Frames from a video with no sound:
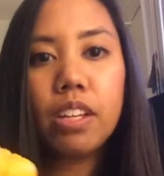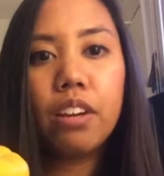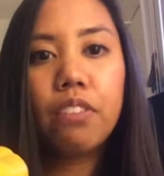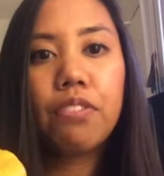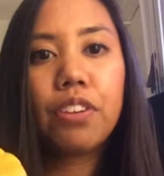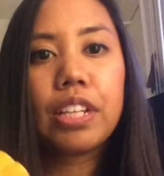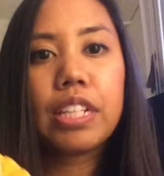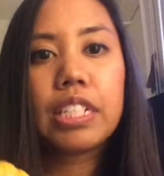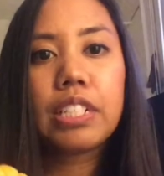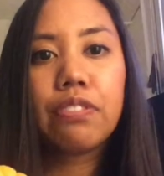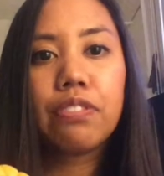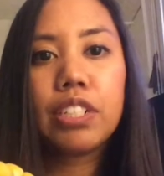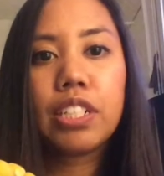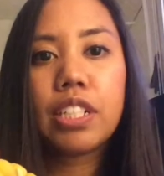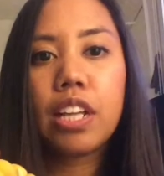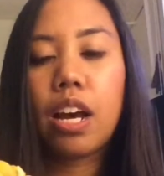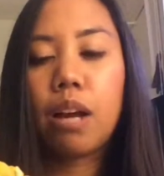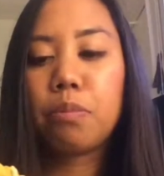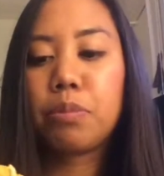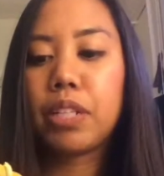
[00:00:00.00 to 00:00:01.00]
For this first
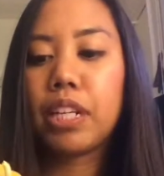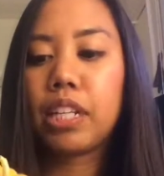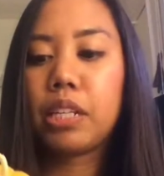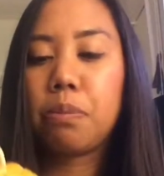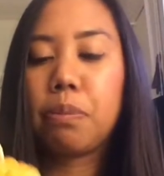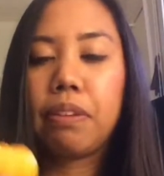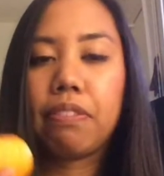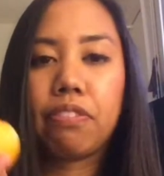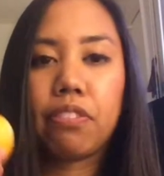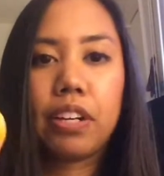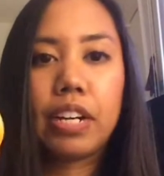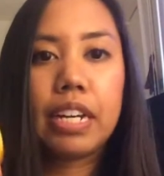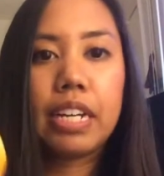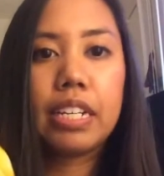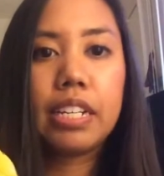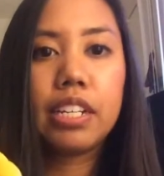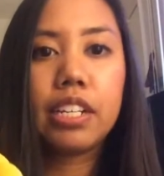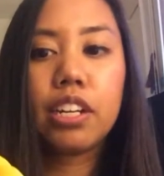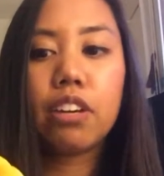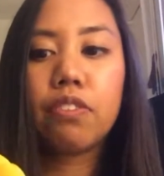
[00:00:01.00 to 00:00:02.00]
object, before
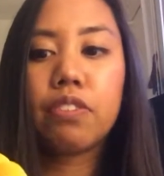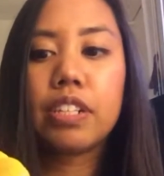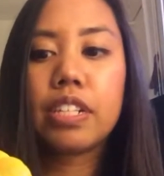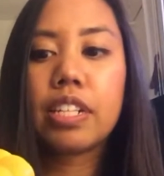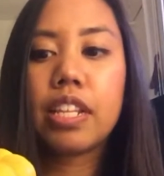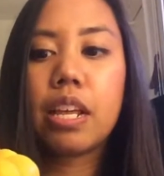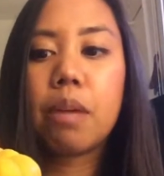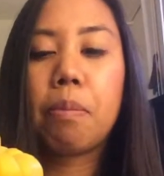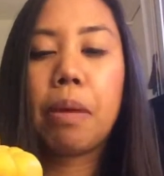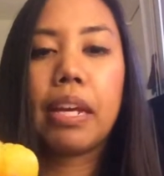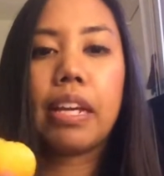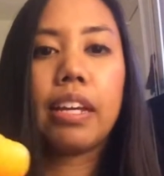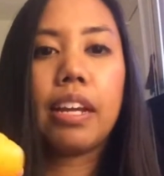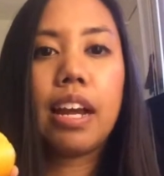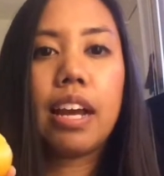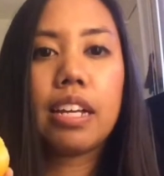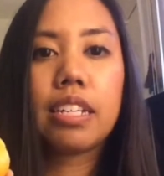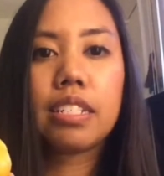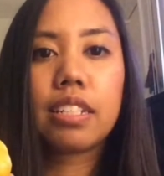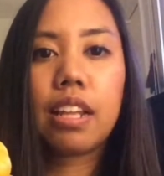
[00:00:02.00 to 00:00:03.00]
handing it over to them, I can
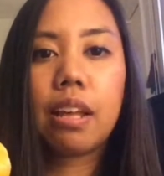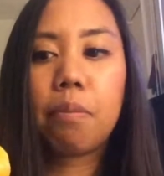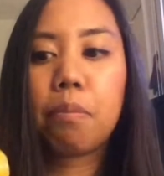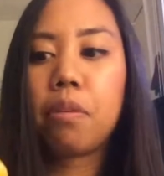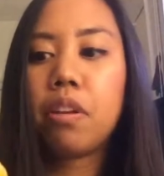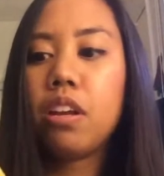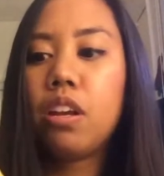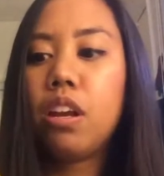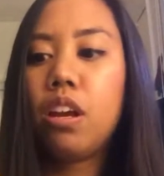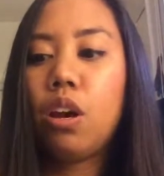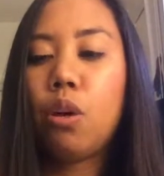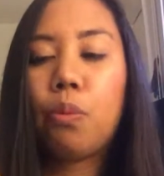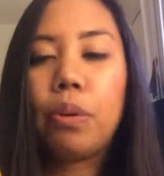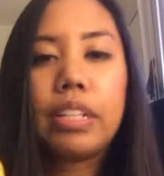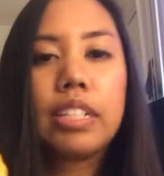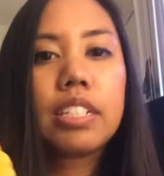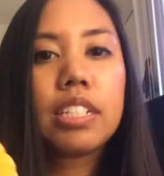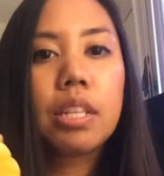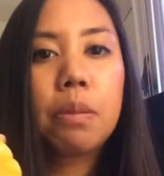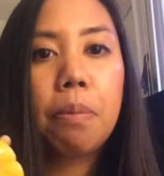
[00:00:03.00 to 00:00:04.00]
ask them, what
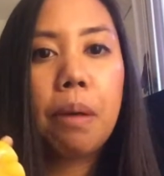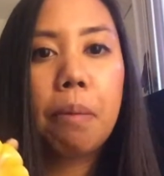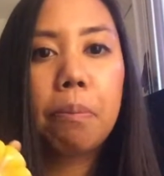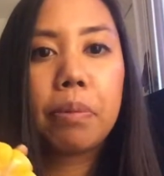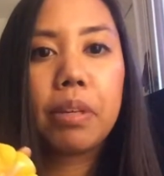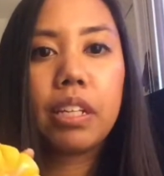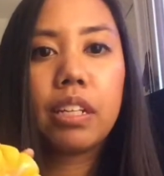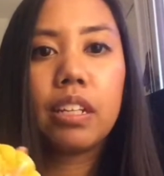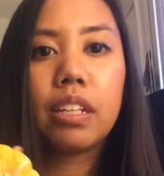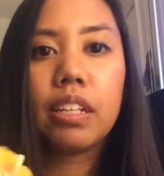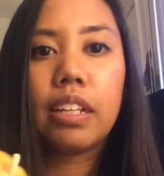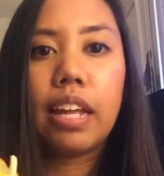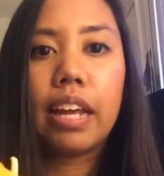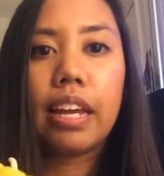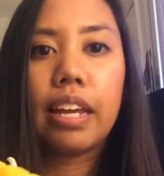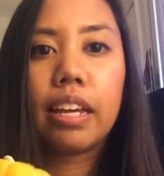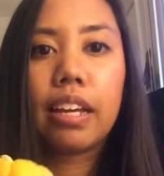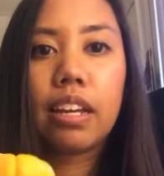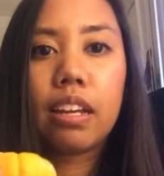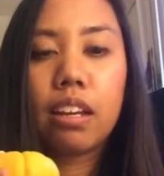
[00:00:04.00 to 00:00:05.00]
does the pumpkin look
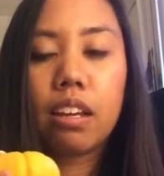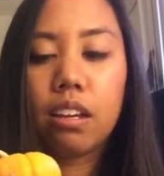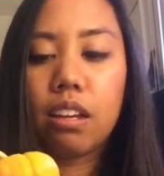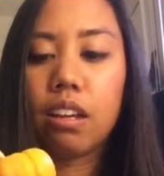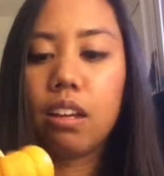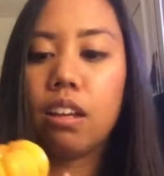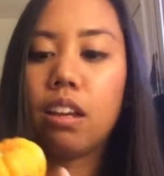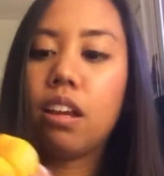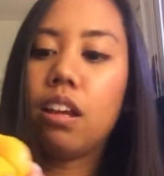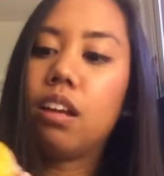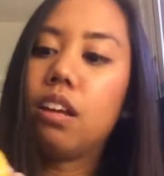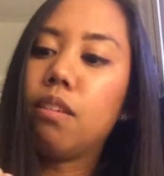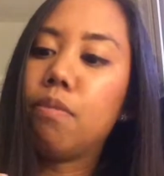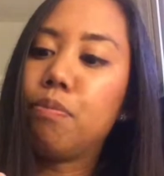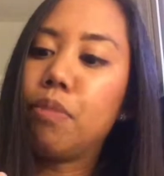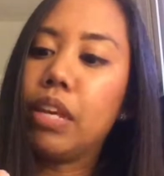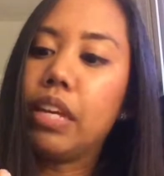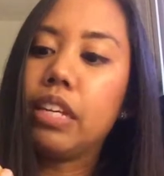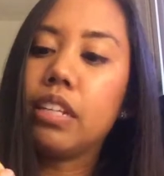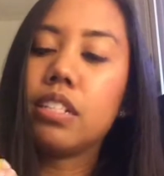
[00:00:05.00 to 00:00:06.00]
like?
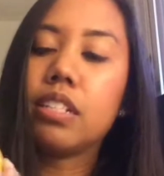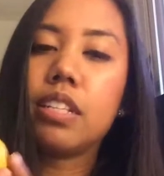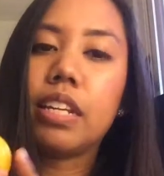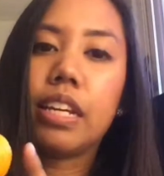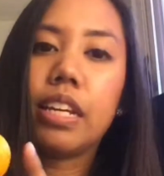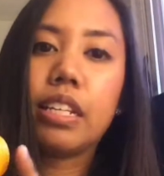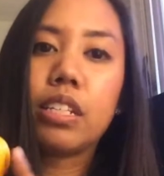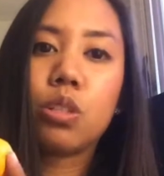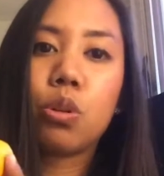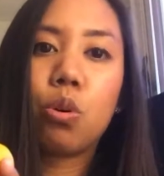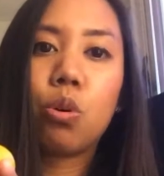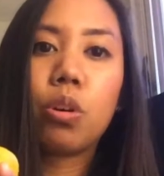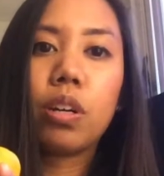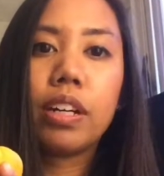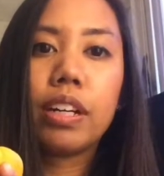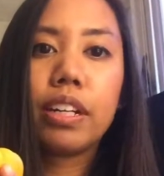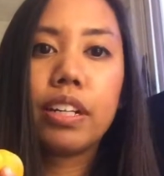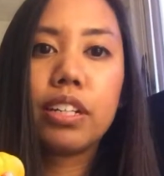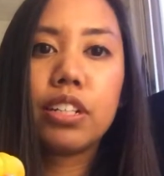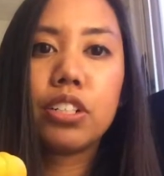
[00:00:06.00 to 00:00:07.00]
They can say it's
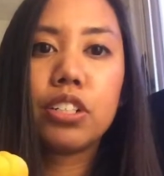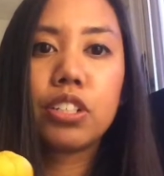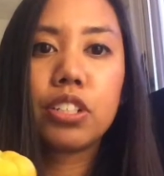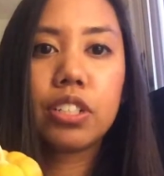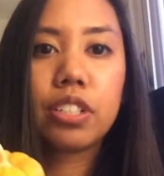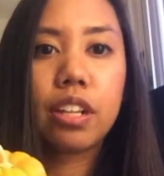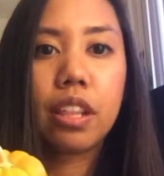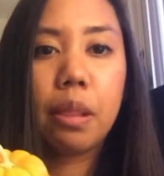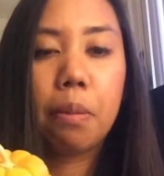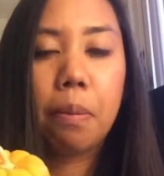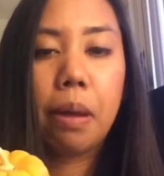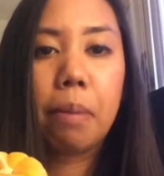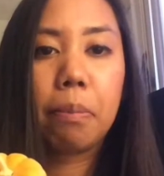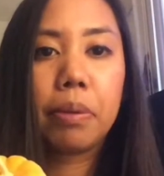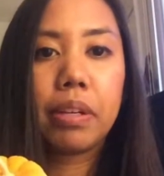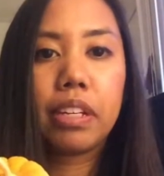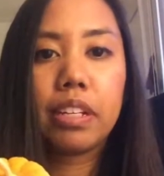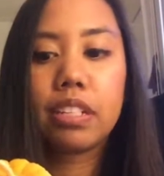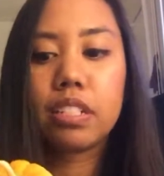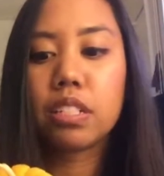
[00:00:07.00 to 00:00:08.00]
orange, the
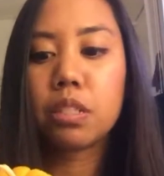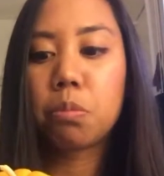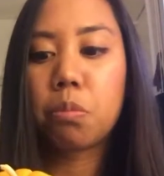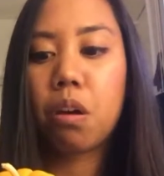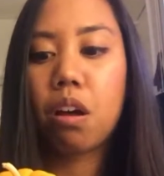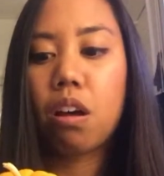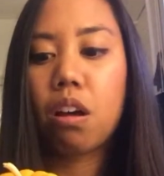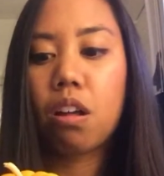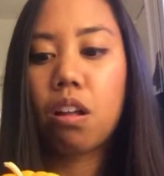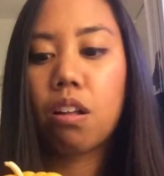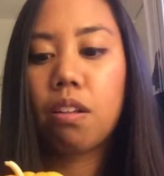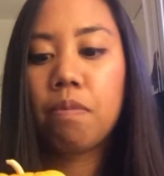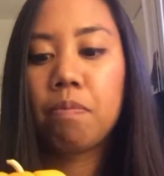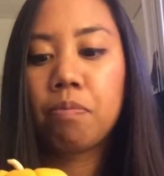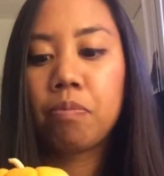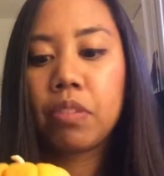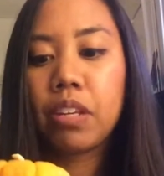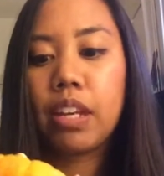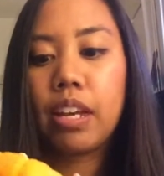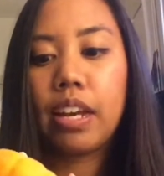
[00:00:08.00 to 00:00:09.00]
pumpkin is small,
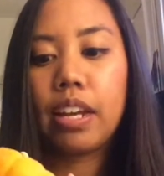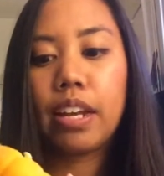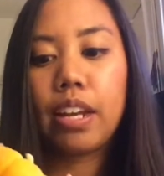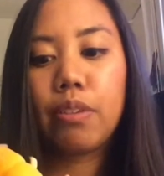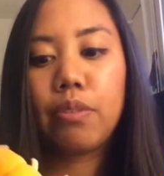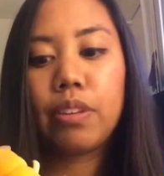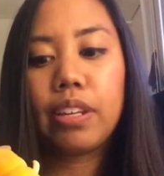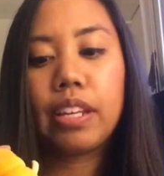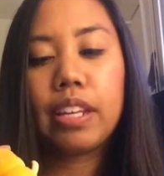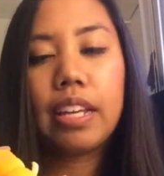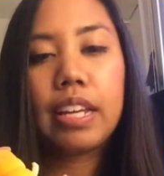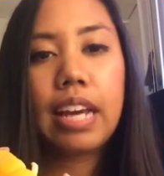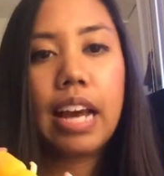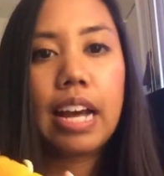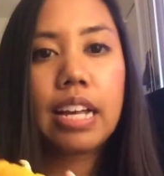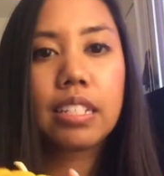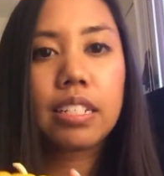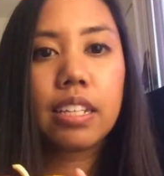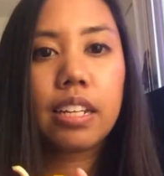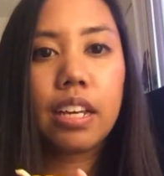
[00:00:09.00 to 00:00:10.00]
and I really like
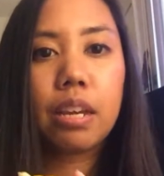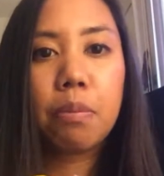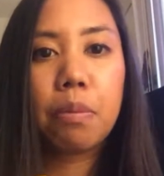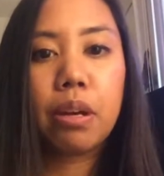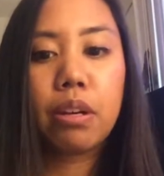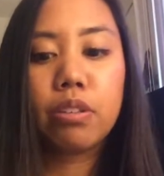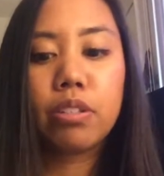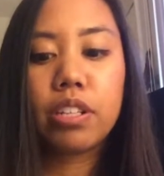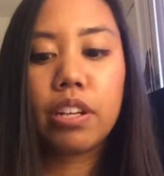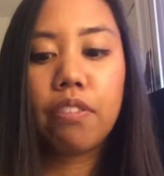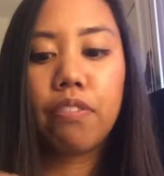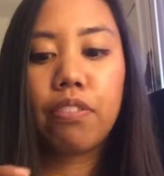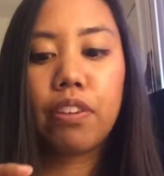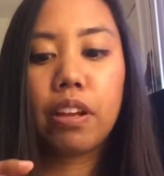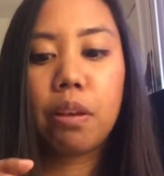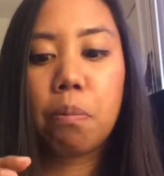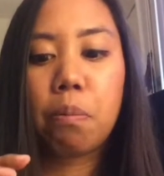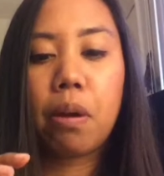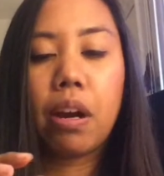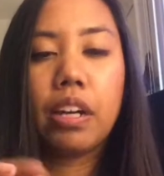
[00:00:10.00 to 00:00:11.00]
asking about
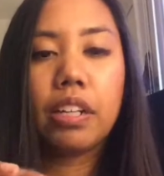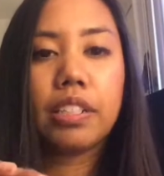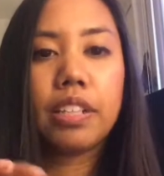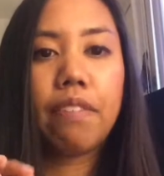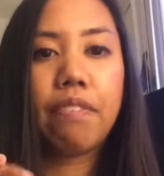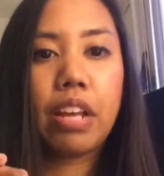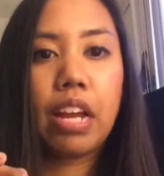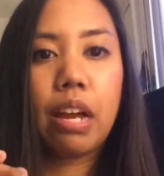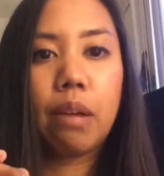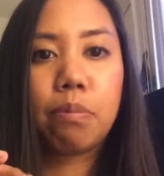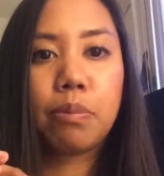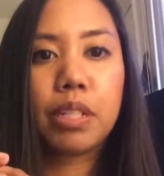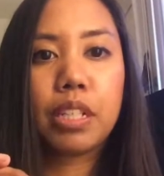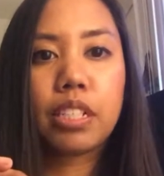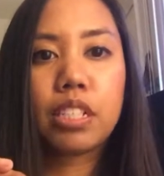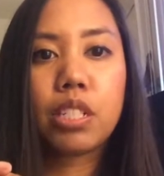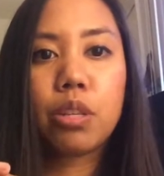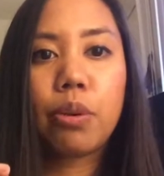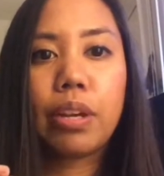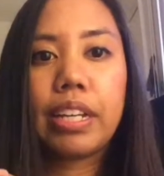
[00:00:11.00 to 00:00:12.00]
different parts of the
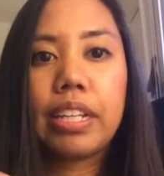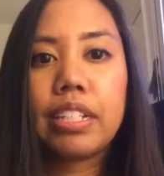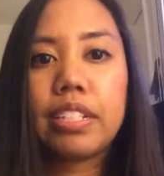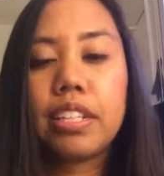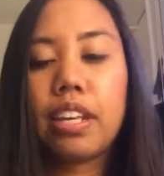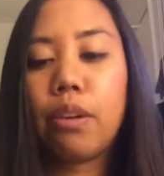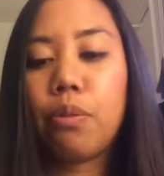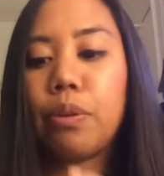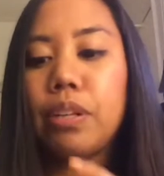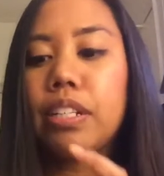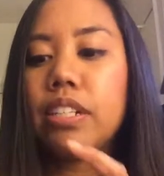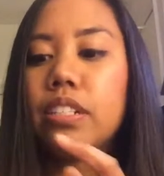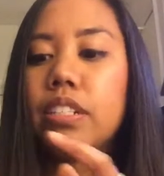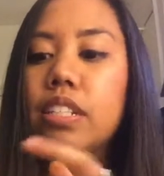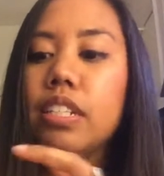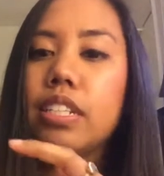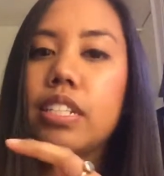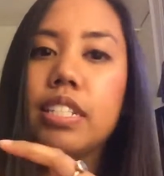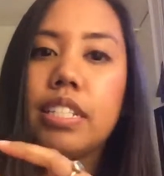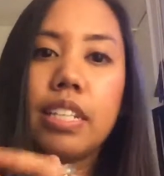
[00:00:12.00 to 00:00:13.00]
object. So I can say, what does
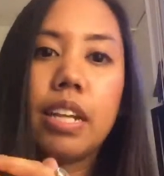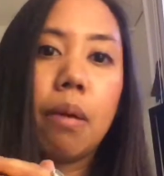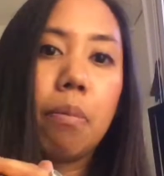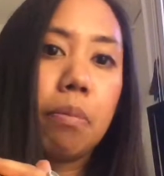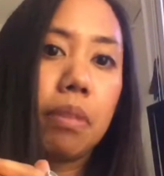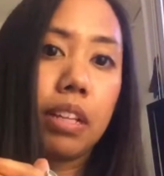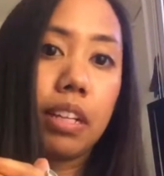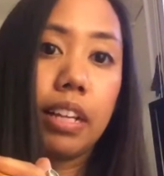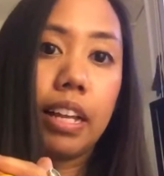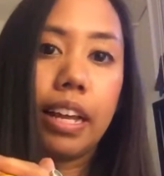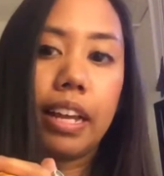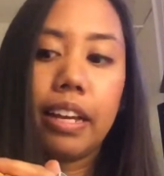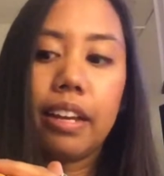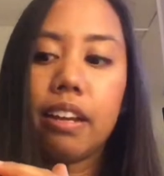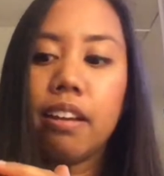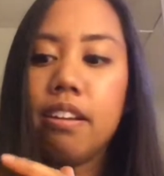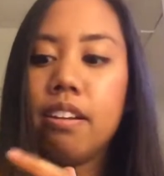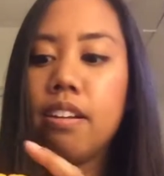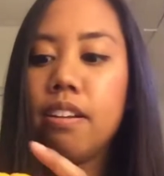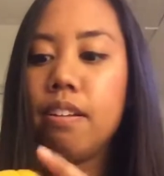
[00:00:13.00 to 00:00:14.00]
the stem look like?